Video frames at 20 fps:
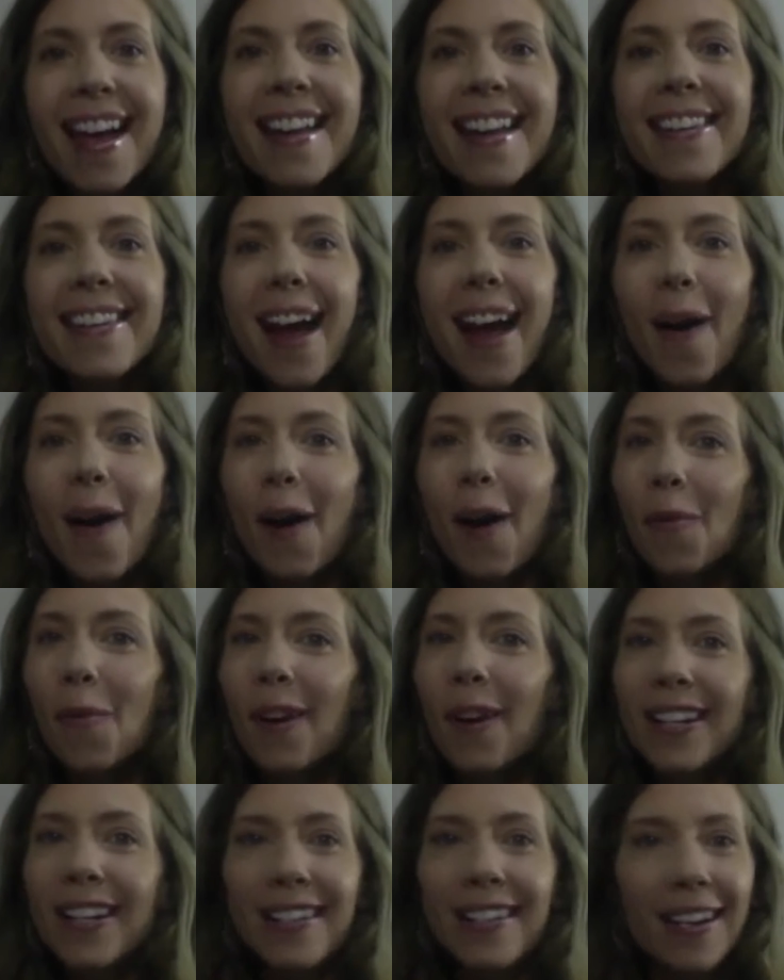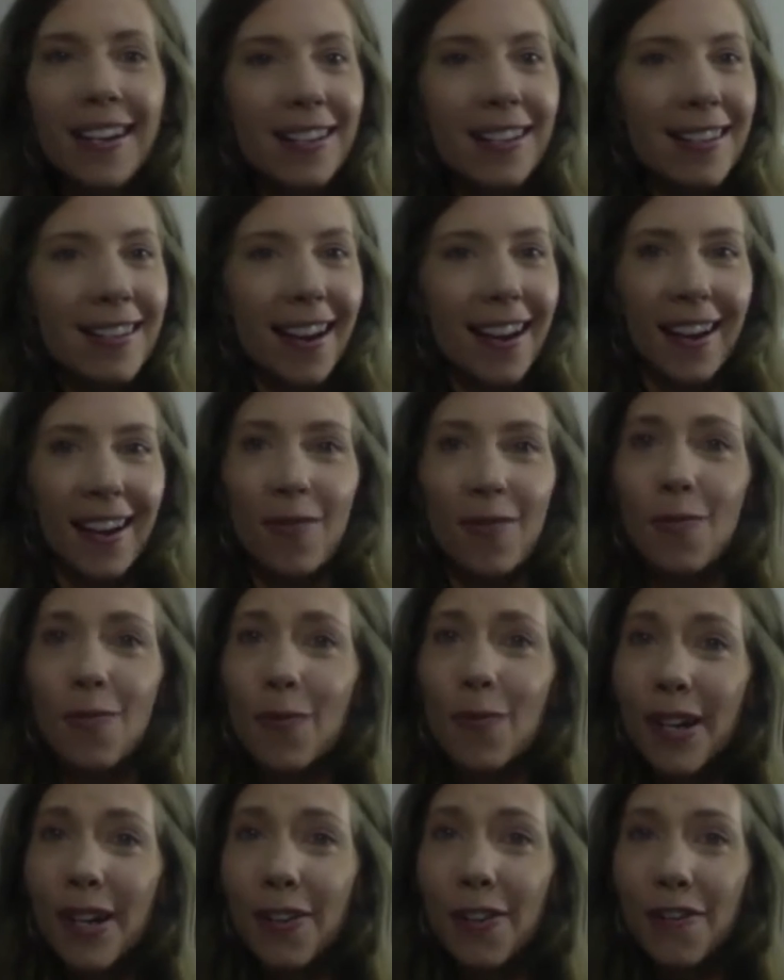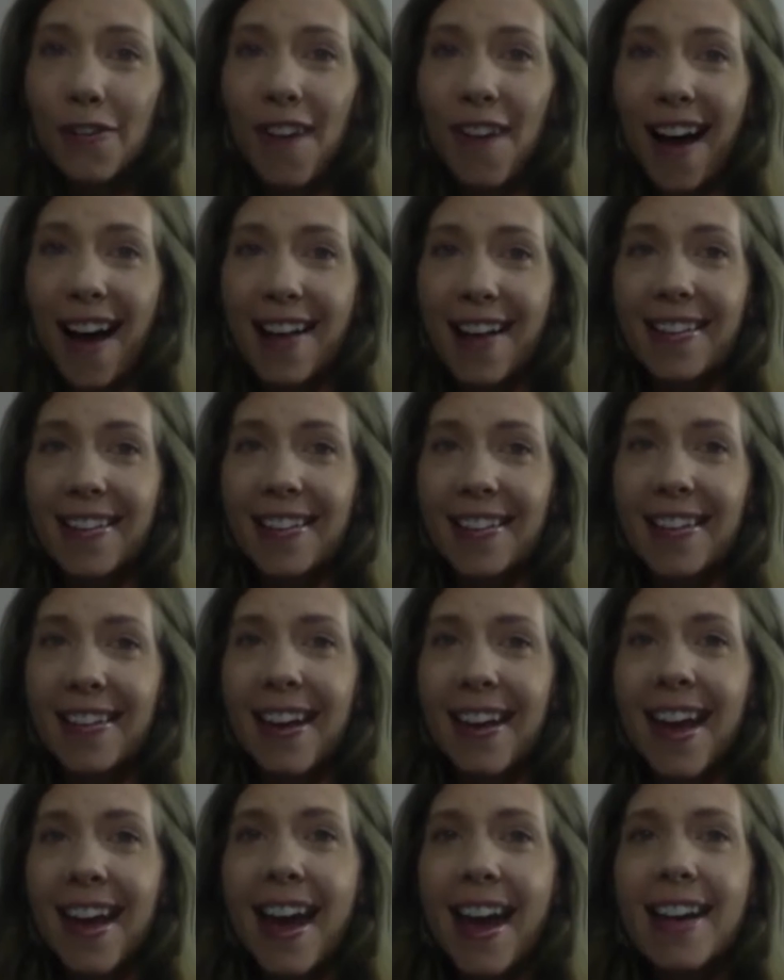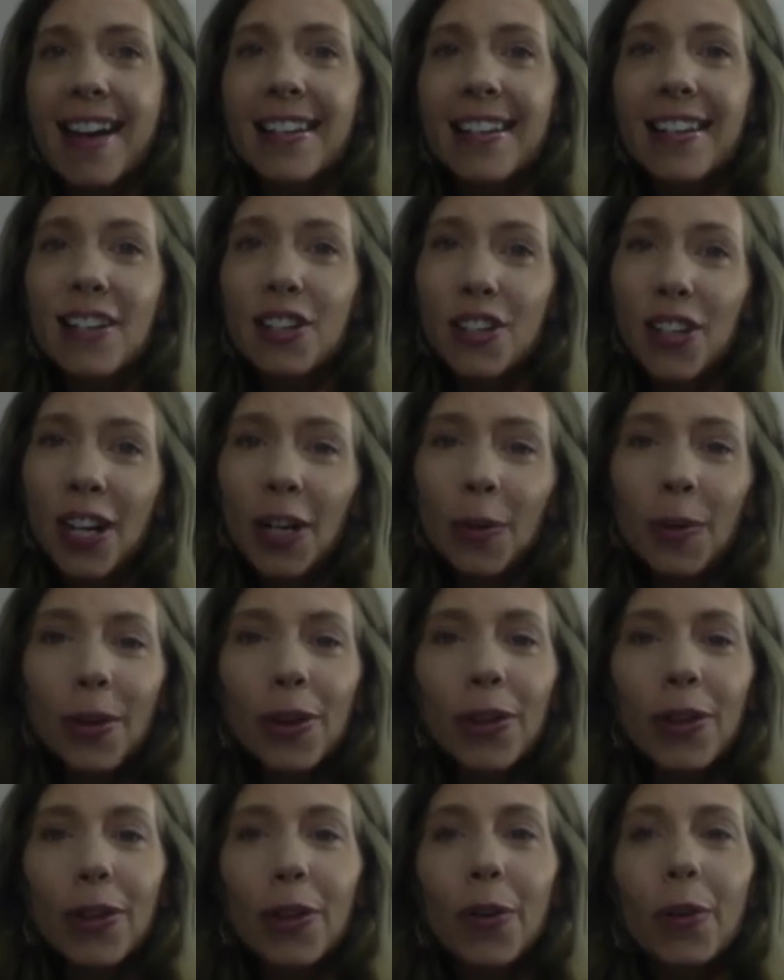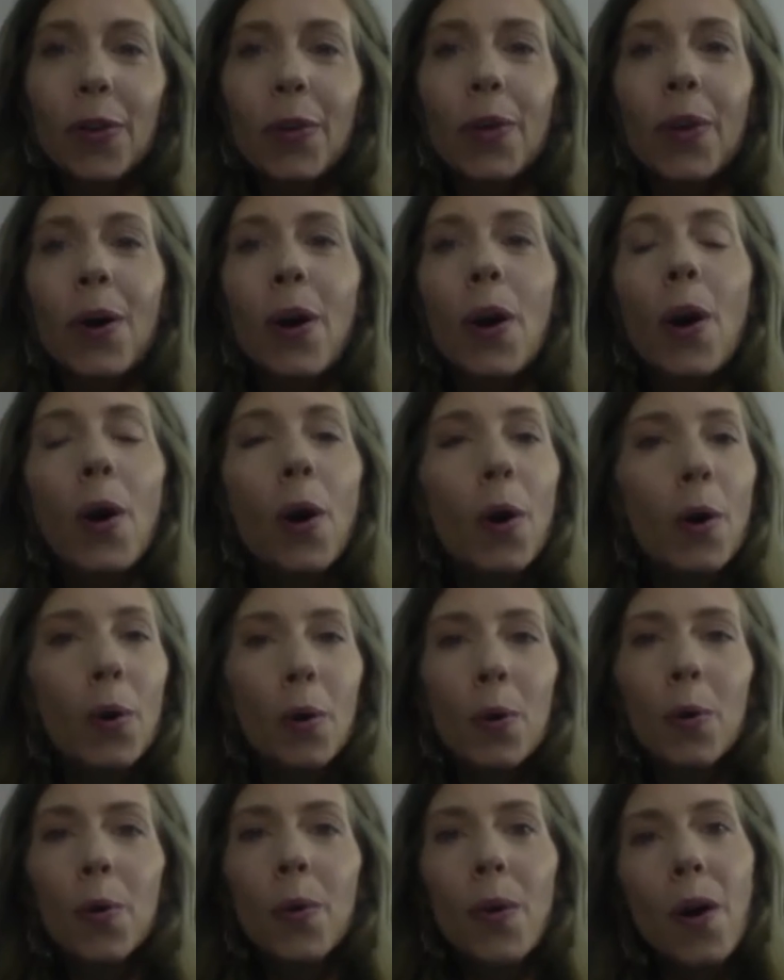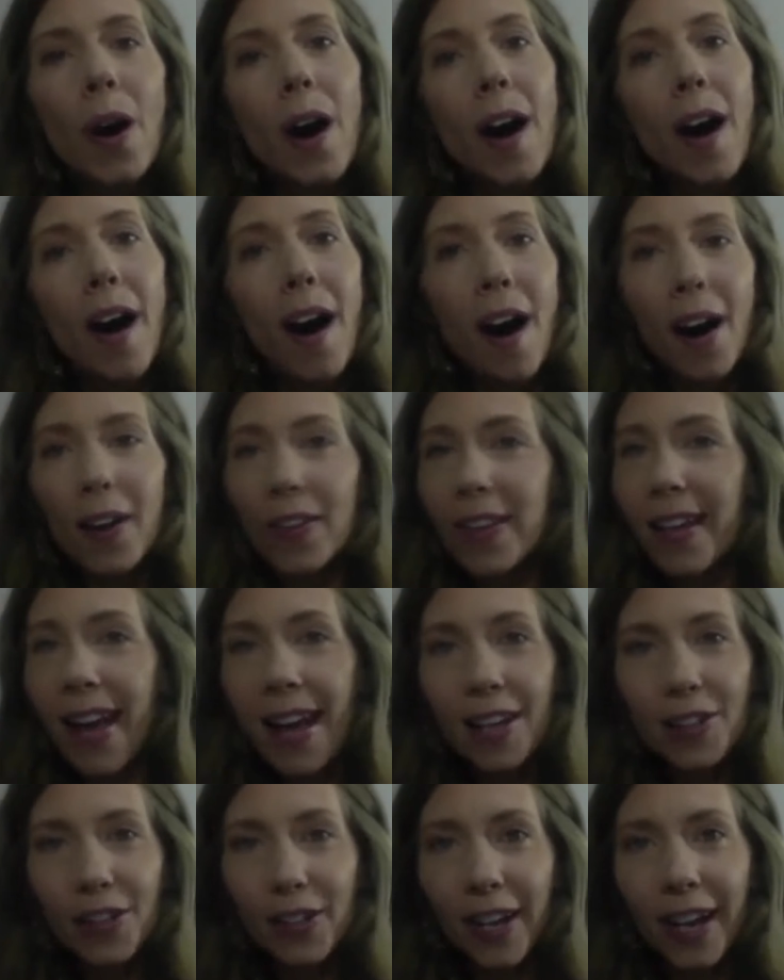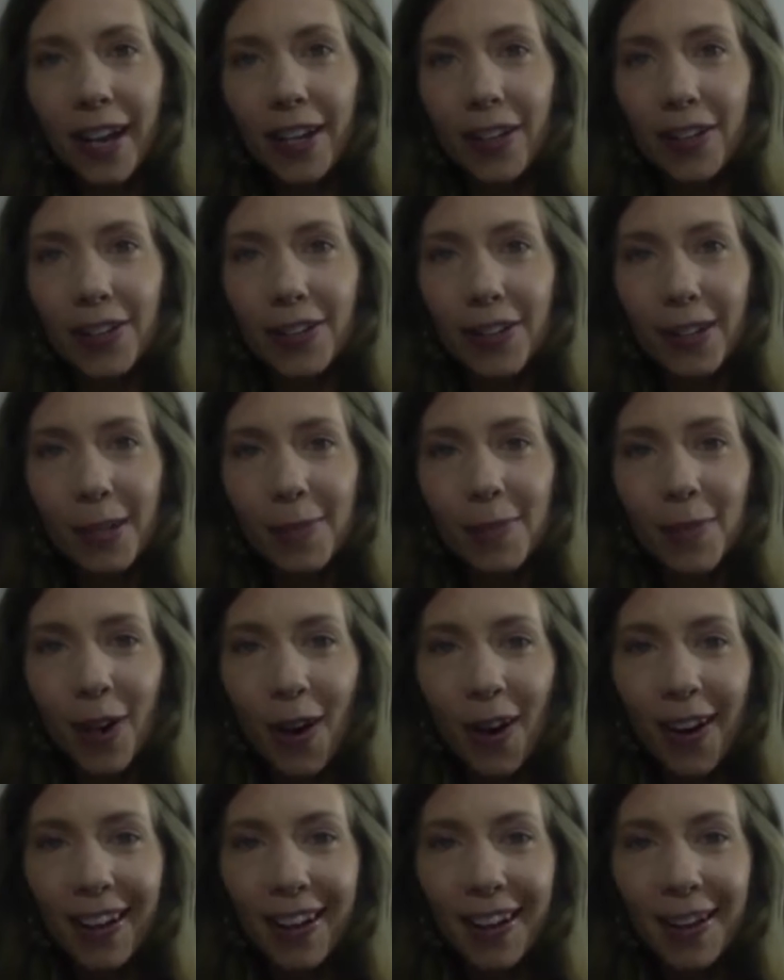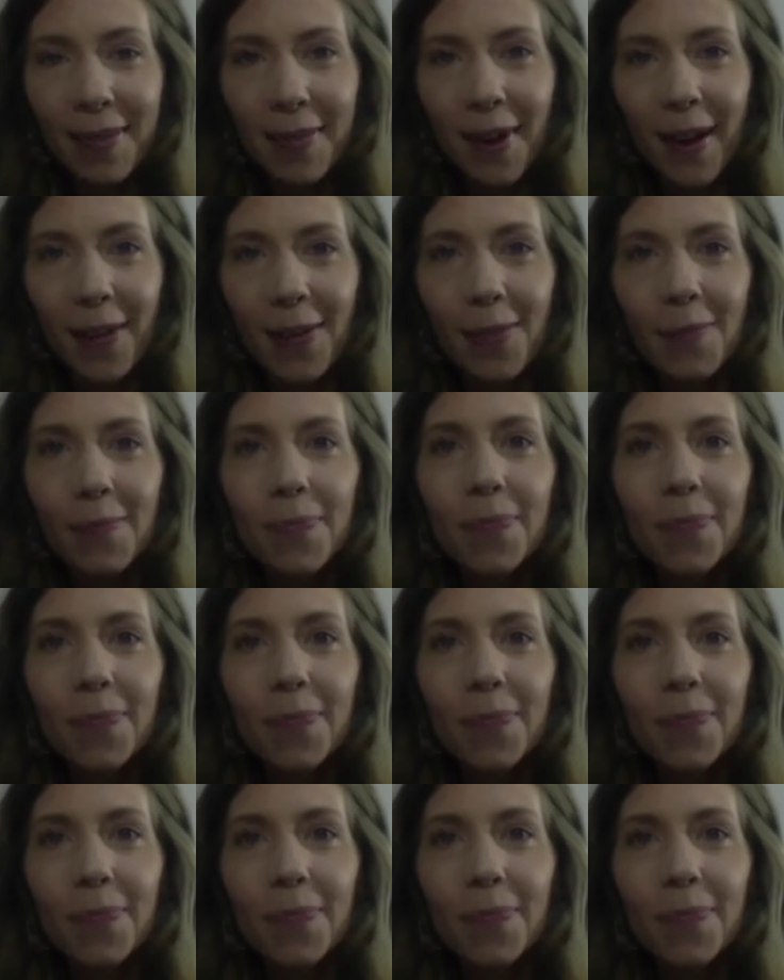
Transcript: Now, I want to take a second real fast to share with you who are the educators that I'm talking about.